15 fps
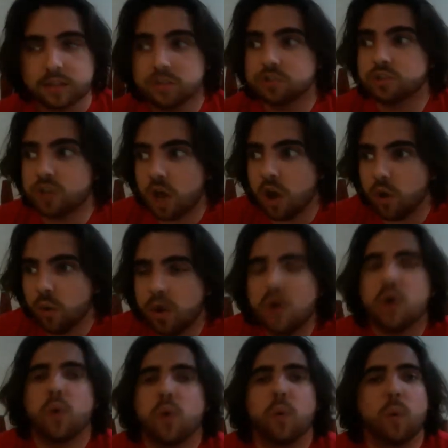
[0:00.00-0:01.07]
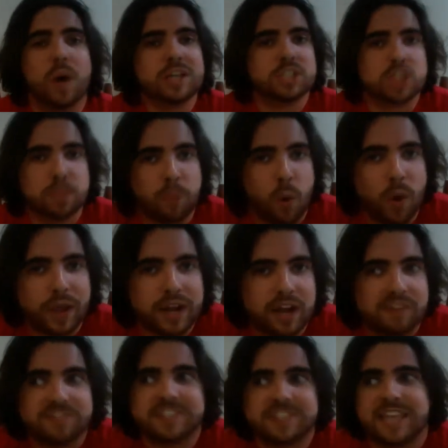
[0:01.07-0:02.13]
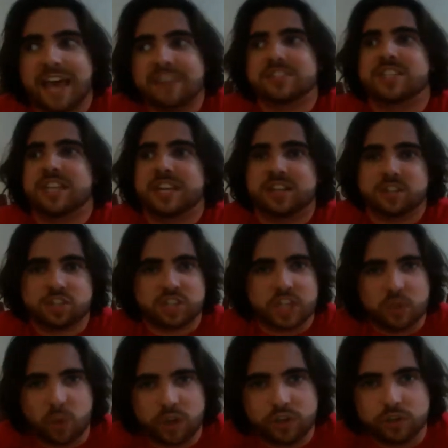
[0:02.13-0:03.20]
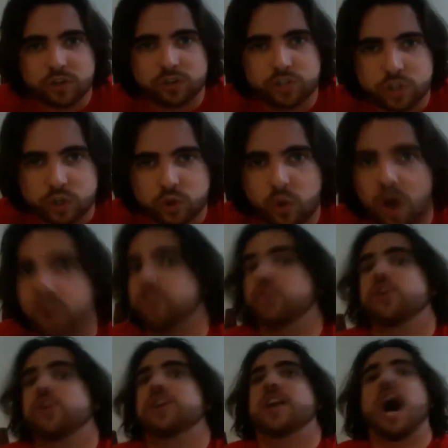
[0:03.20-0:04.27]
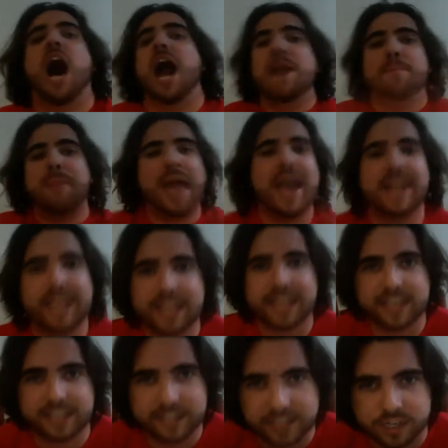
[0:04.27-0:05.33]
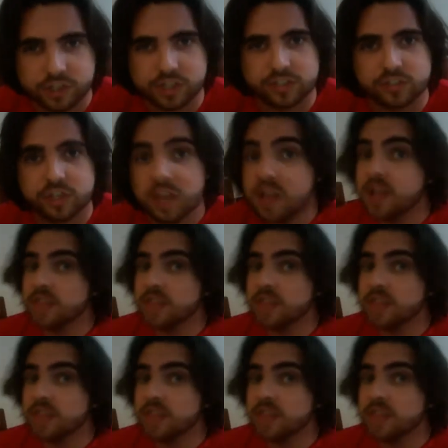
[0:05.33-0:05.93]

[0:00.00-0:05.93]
So, what's the point of testing to see what you'll do under non-panic conditions?